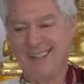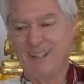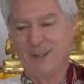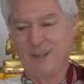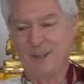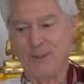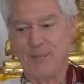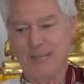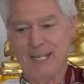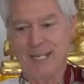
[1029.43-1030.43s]
There are two.
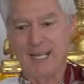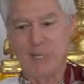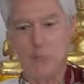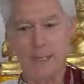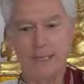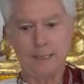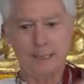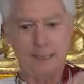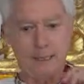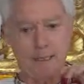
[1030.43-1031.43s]
And one
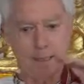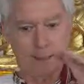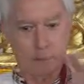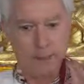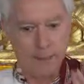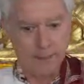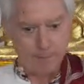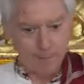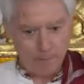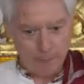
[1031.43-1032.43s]
is the one
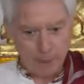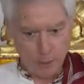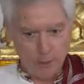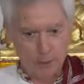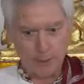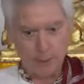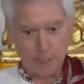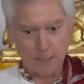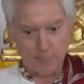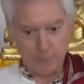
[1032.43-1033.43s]
that Panchen Rinpoche
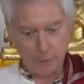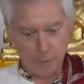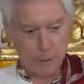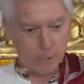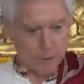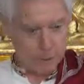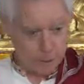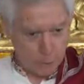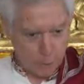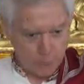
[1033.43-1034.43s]
discussed first, and
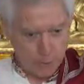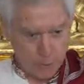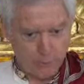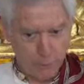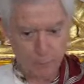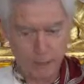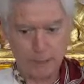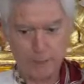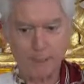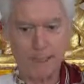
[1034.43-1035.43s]
Tsongkhapa refers to
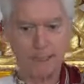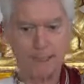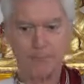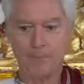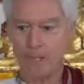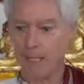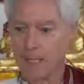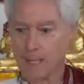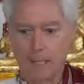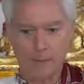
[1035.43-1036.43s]
explicitly,
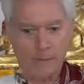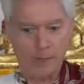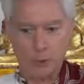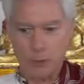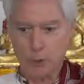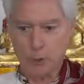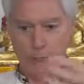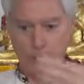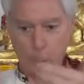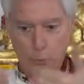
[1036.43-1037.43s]
and that is turn your
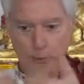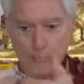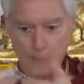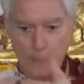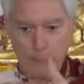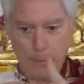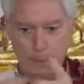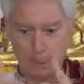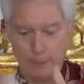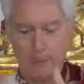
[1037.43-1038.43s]
awareness right in
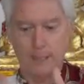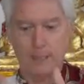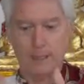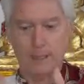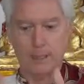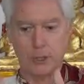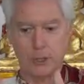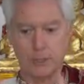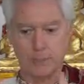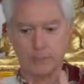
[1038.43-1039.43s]
upon the
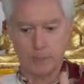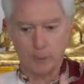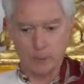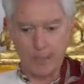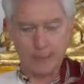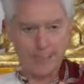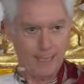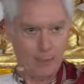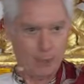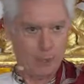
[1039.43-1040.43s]
sheer
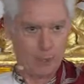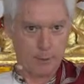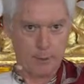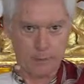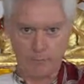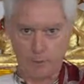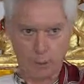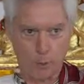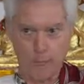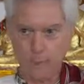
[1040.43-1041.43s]
luminosity and sheer cognizance of
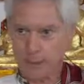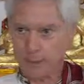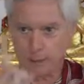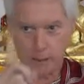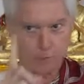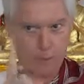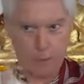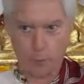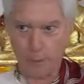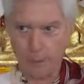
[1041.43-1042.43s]
your own awareness. Just
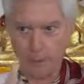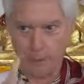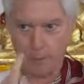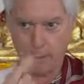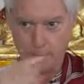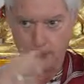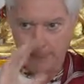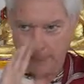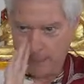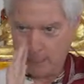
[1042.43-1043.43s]
follow right in
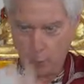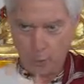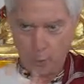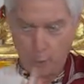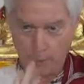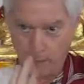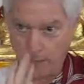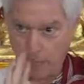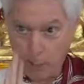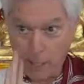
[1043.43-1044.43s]
upon your own
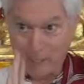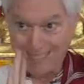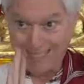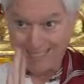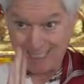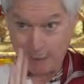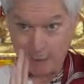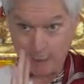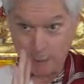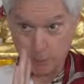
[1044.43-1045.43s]
awareness by way of its
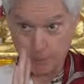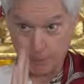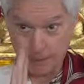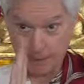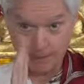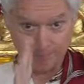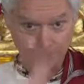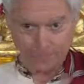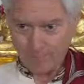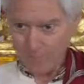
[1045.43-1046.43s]
distinctive characteristics.
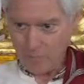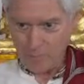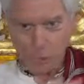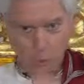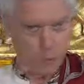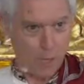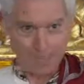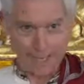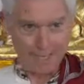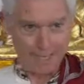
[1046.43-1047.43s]
Do
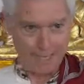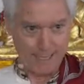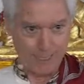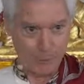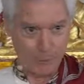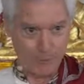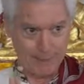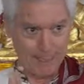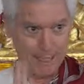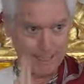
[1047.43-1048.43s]
not add anything to
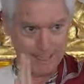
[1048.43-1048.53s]
it.